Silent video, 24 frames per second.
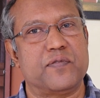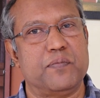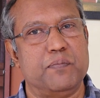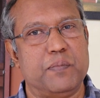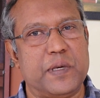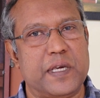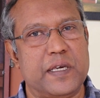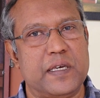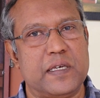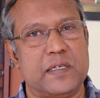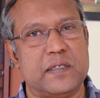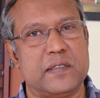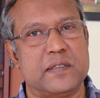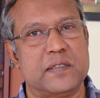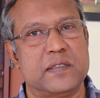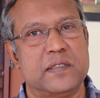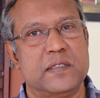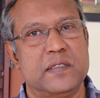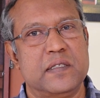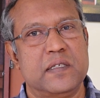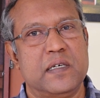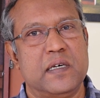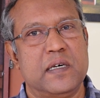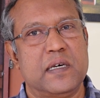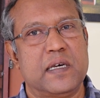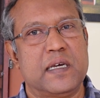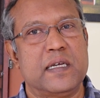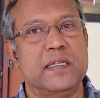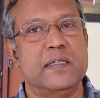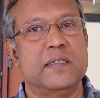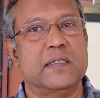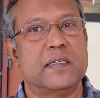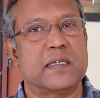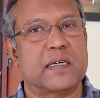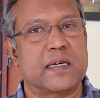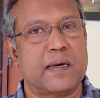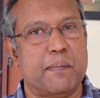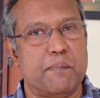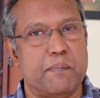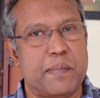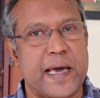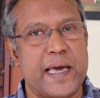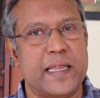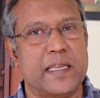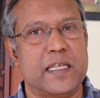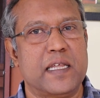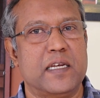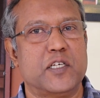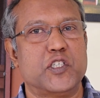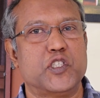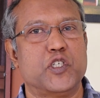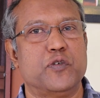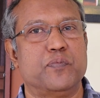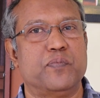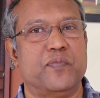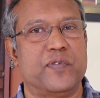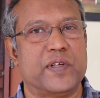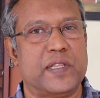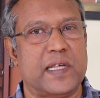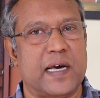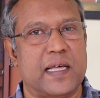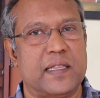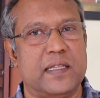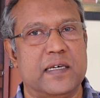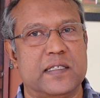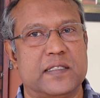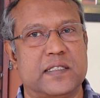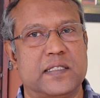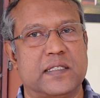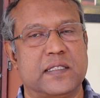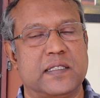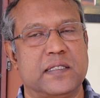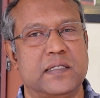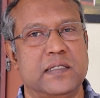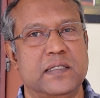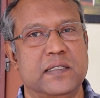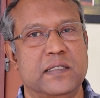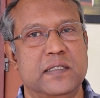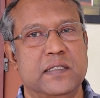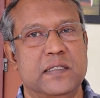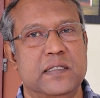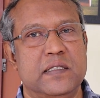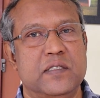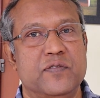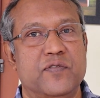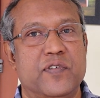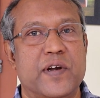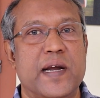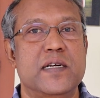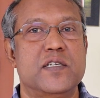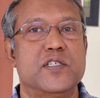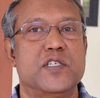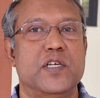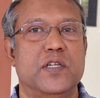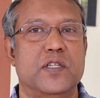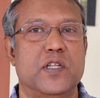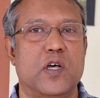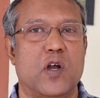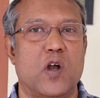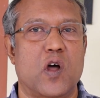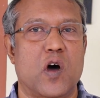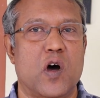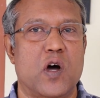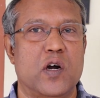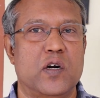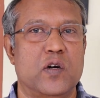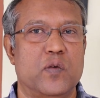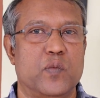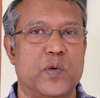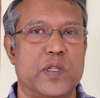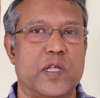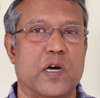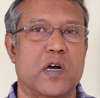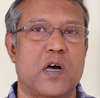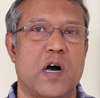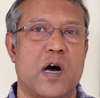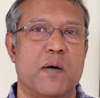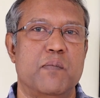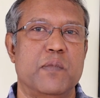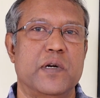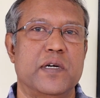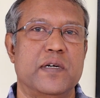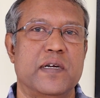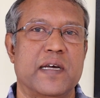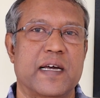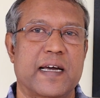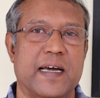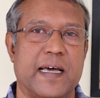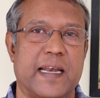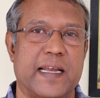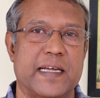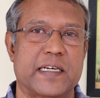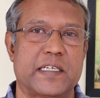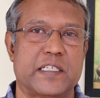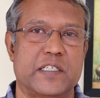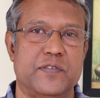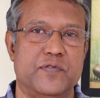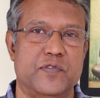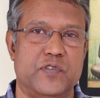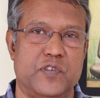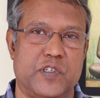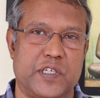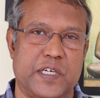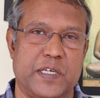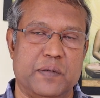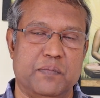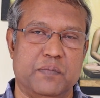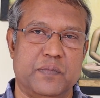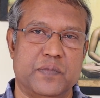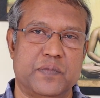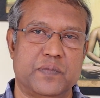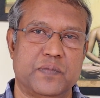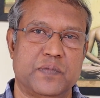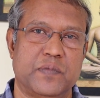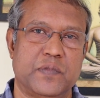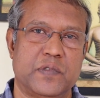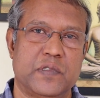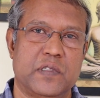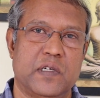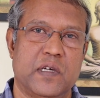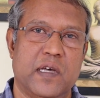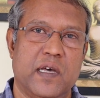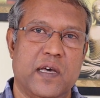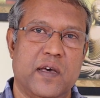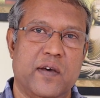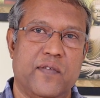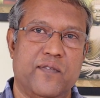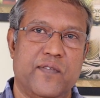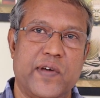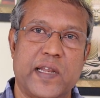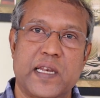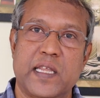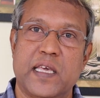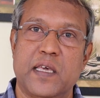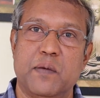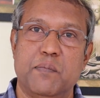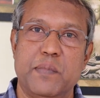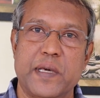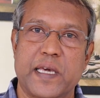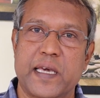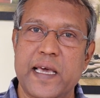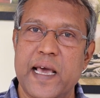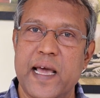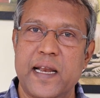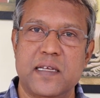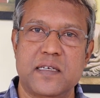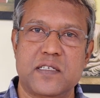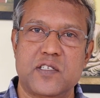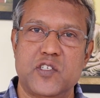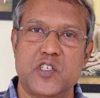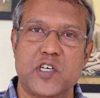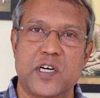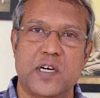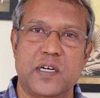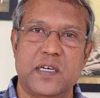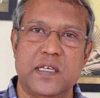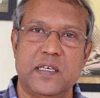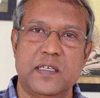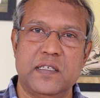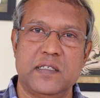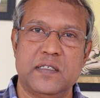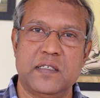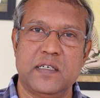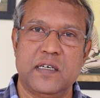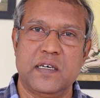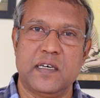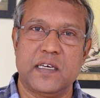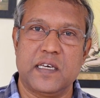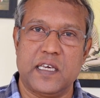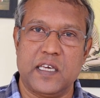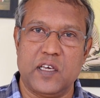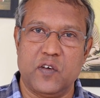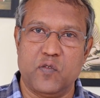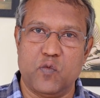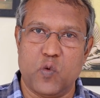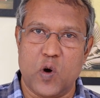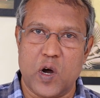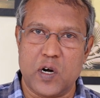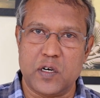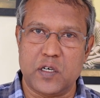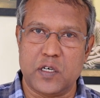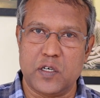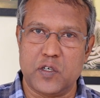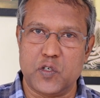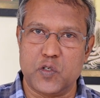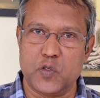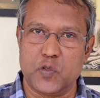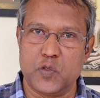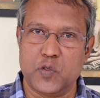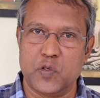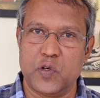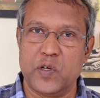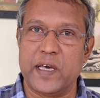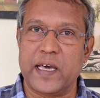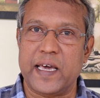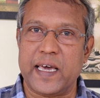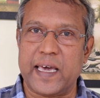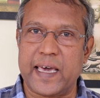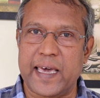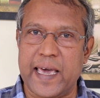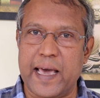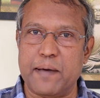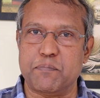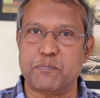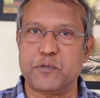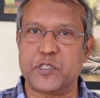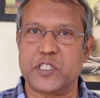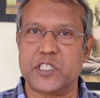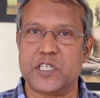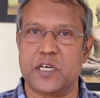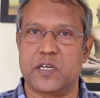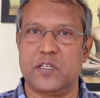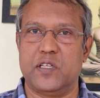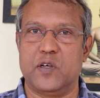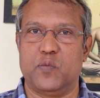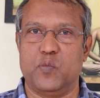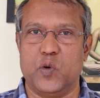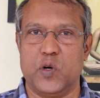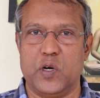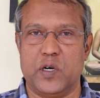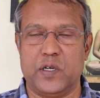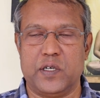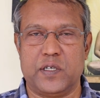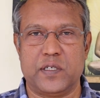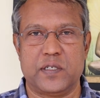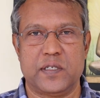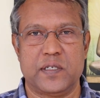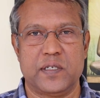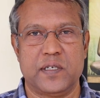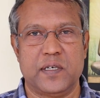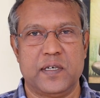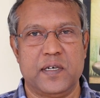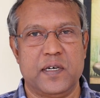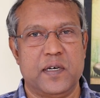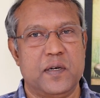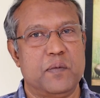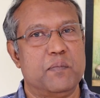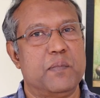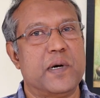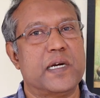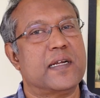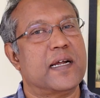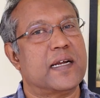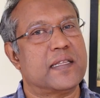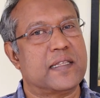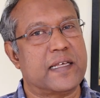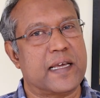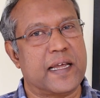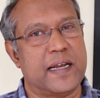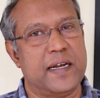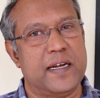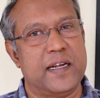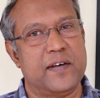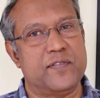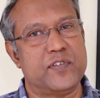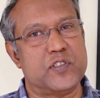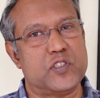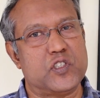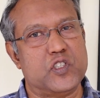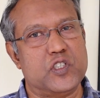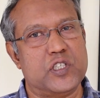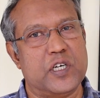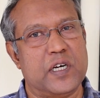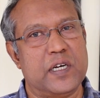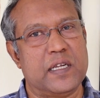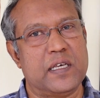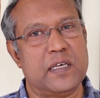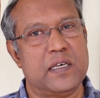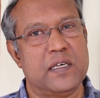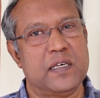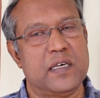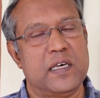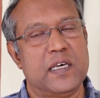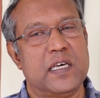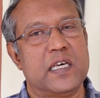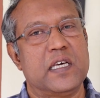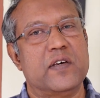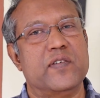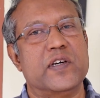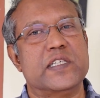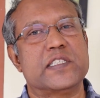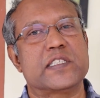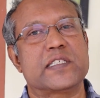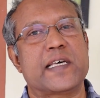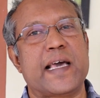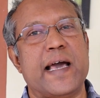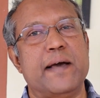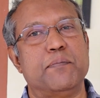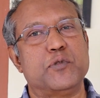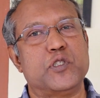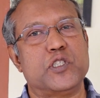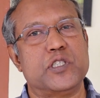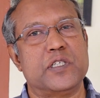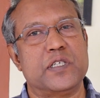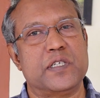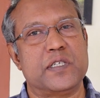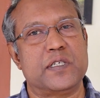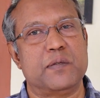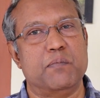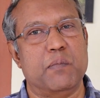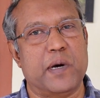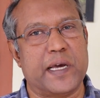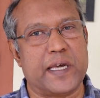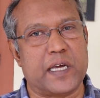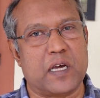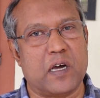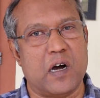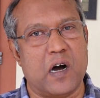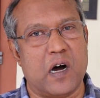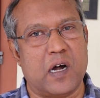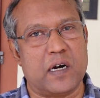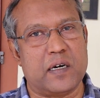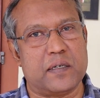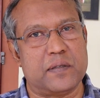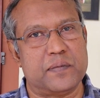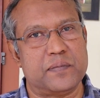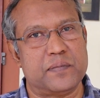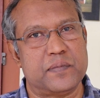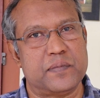of being in companionship with others, friends in the Lord with a common collective dream. When he began his journey, he wanted to capture the world. But at the end of his journey, he was captured by God.